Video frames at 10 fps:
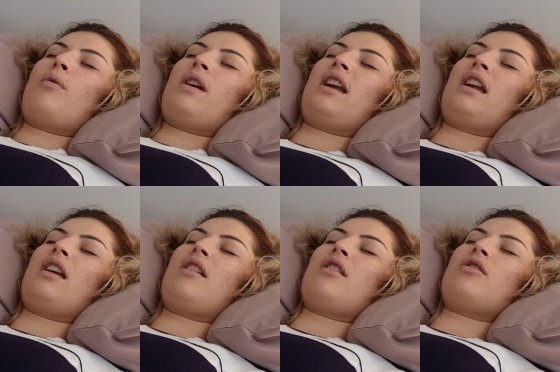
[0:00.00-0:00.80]
where
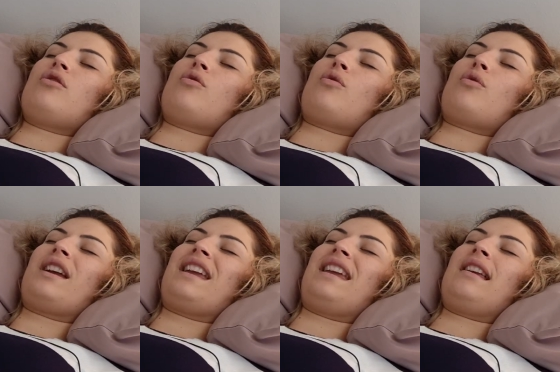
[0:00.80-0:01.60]
your
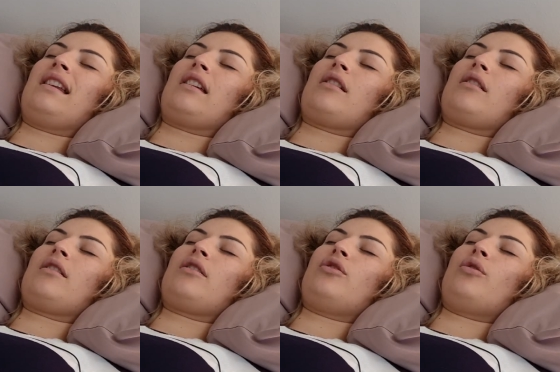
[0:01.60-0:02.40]
healing,
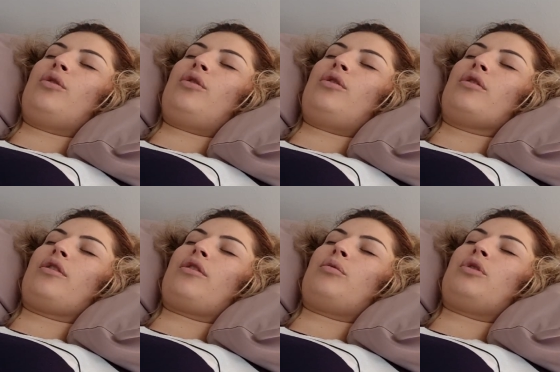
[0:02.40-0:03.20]
your
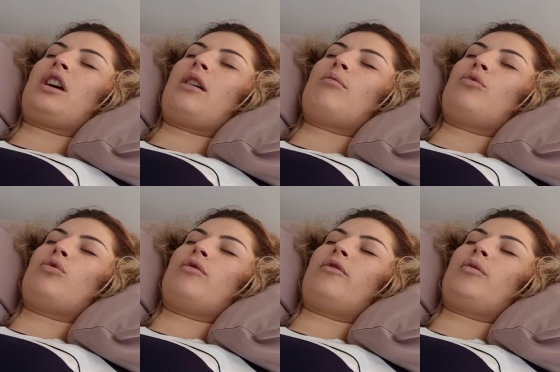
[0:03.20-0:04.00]
earth, would come
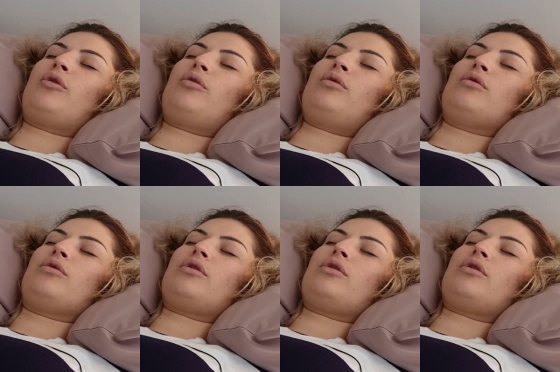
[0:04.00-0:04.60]
more from the root.